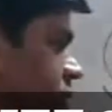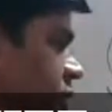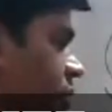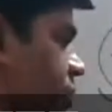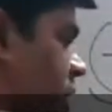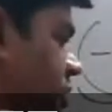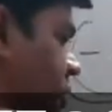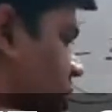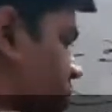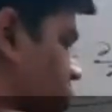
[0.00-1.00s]
then
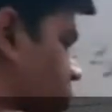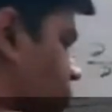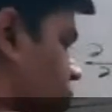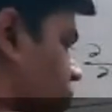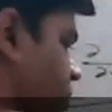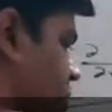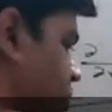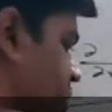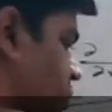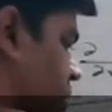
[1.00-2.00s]
partial derivative of u with
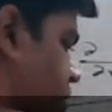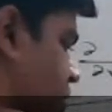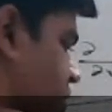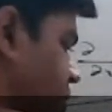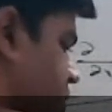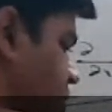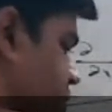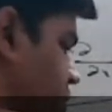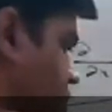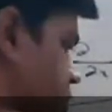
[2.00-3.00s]
respect to x is
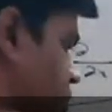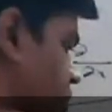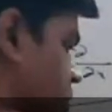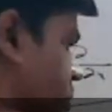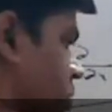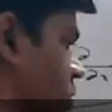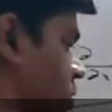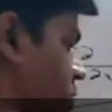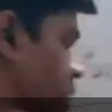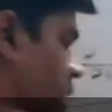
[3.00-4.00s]

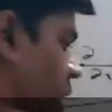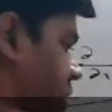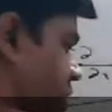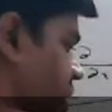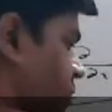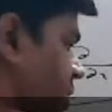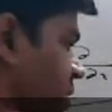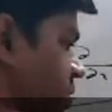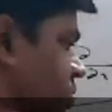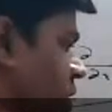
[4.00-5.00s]
I treat y
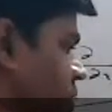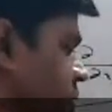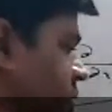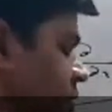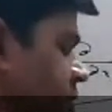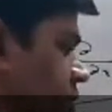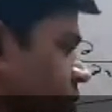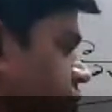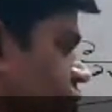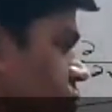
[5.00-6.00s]
as a constant.
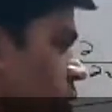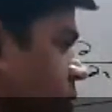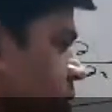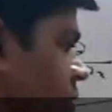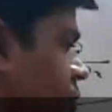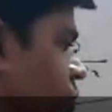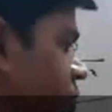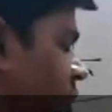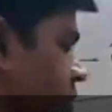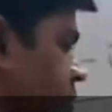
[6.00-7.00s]
So constant
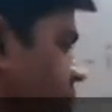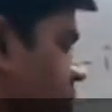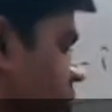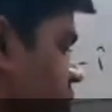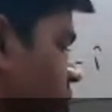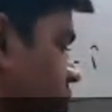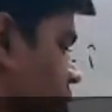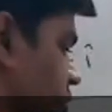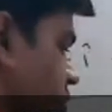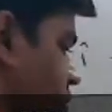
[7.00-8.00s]
into x is
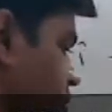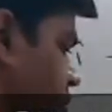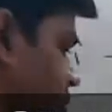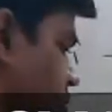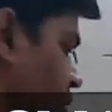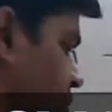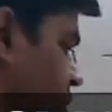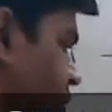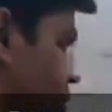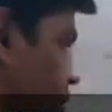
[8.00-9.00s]

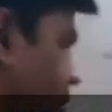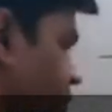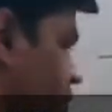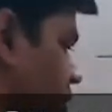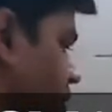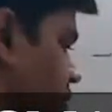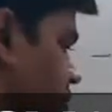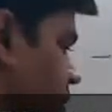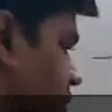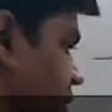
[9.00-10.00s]
constant itself
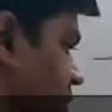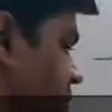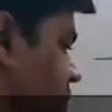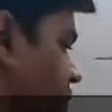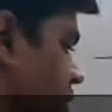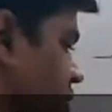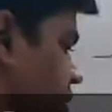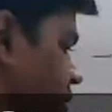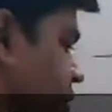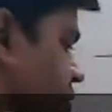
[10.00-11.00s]
plus derivative of
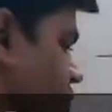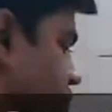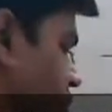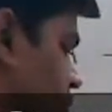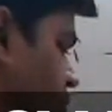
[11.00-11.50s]
constant is 0.